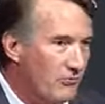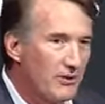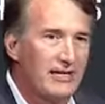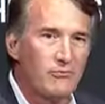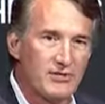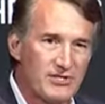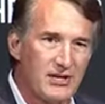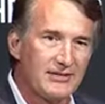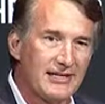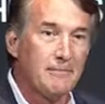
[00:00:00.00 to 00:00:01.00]
really
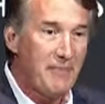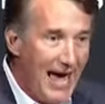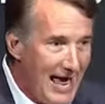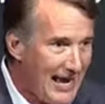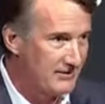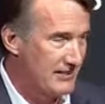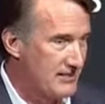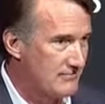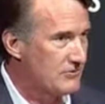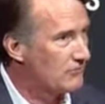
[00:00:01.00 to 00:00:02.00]
resulted in bad
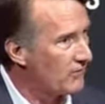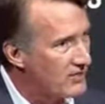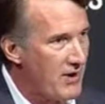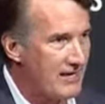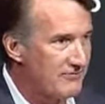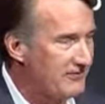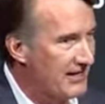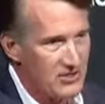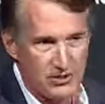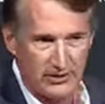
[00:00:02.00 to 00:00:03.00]
outcomes, runaway
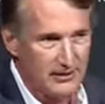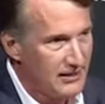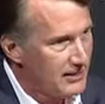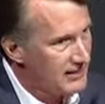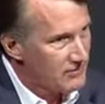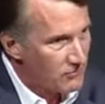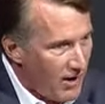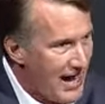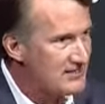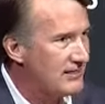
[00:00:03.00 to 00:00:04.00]
inflation,
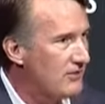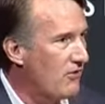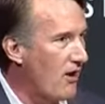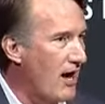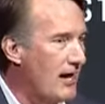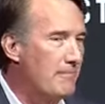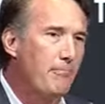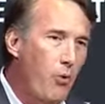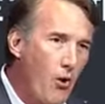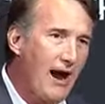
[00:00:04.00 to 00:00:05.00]
rising crime,
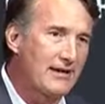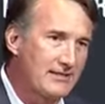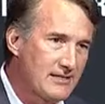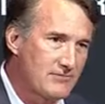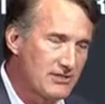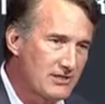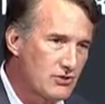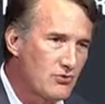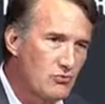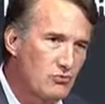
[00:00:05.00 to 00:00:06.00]
poor outcomes in
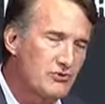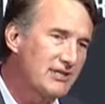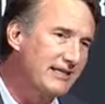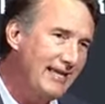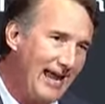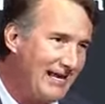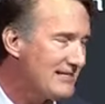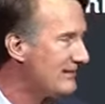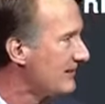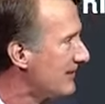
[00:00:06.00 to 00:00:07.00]
schools, and
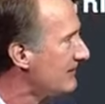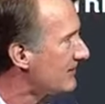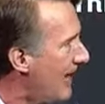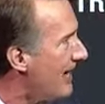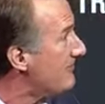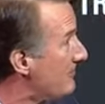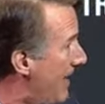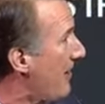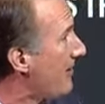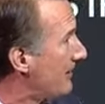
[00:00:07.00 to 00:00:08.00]
candidly, a lot of
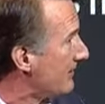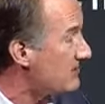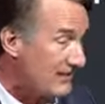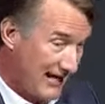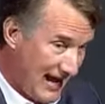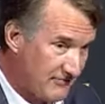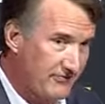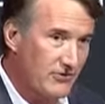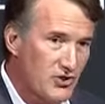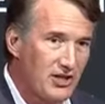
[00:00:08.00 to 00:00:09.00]
Americans and
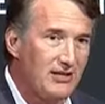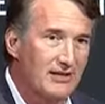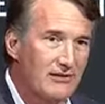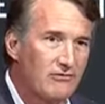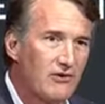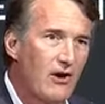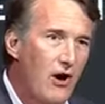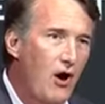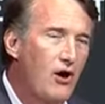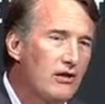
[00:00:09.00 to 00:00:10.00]
Virginians
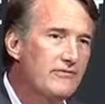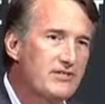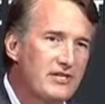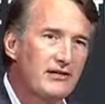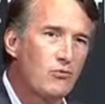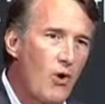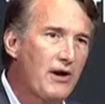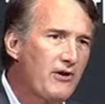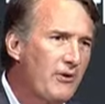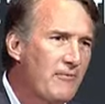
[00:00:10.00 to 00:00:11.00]
all of a sudden
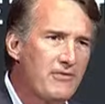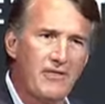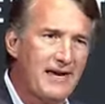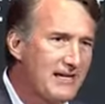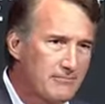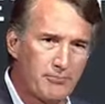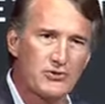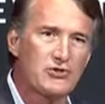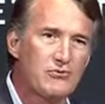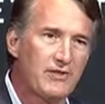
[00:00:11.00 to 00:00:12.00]
wondering whether they can
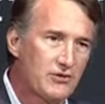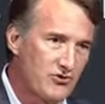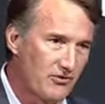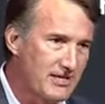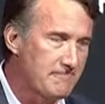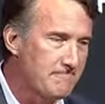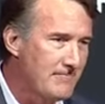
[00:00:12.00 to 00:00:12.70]
pursue their dream.